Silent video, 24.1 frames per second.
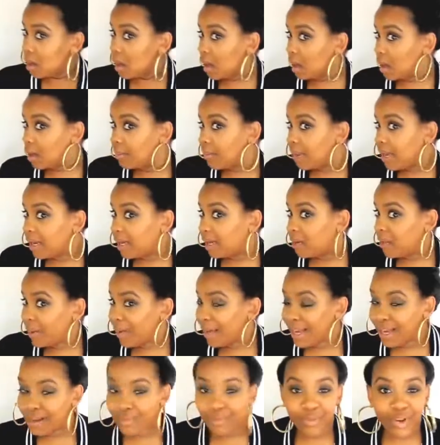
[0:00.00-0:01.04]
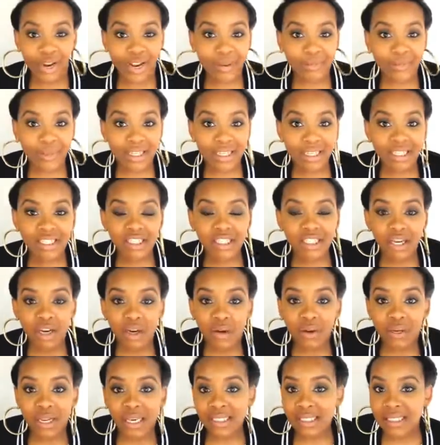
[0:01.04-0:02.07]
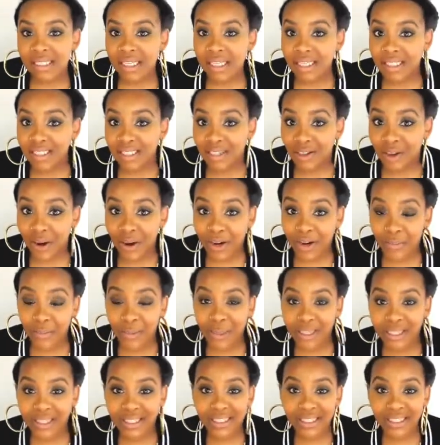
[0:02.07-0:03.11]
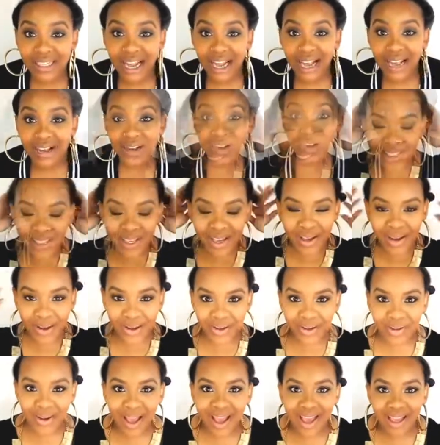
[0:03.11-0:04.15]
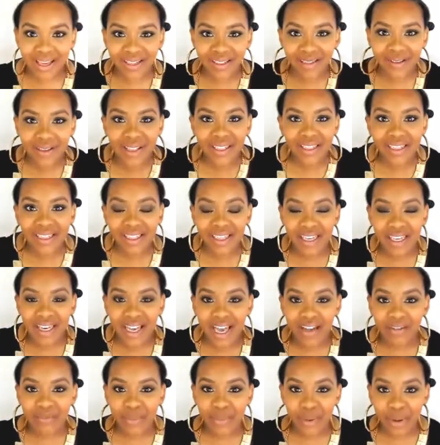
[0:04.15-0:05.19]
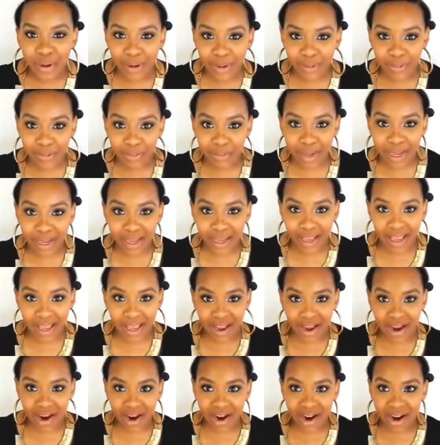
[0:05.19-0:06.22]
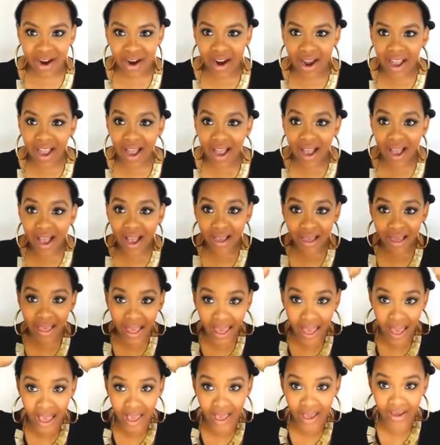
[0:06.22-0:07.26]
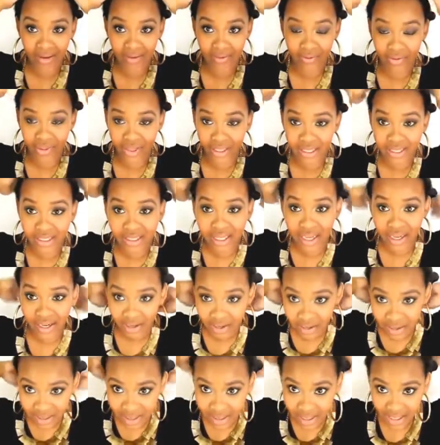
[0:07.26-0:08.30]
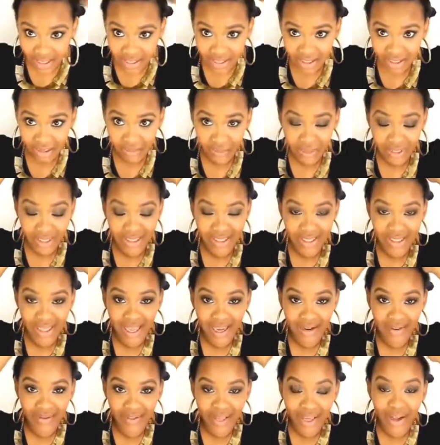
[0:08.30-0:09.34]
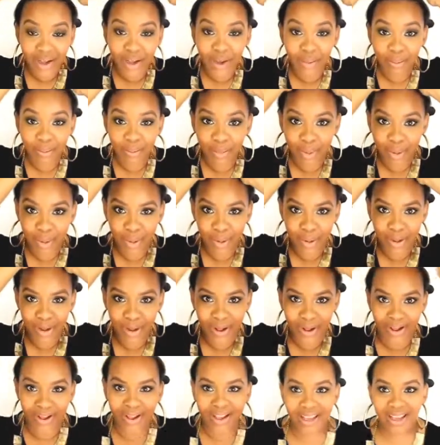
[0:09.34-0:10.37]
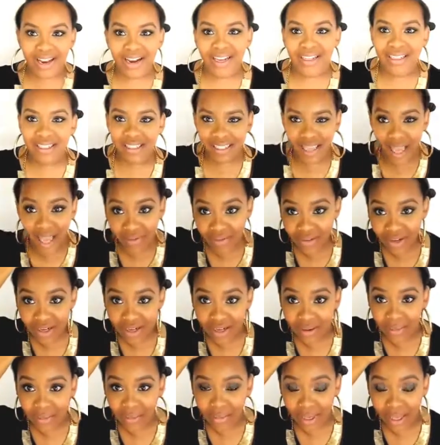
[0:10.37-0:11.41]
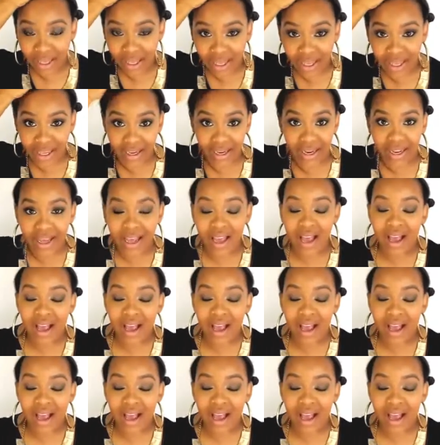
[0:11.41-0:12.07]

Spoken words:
But anyway, I'm rambling, so let's get started with the style. So as you can see, I've prepped my hair. I have the center section, which is kind of like a mohawk, and I just have it in a bun,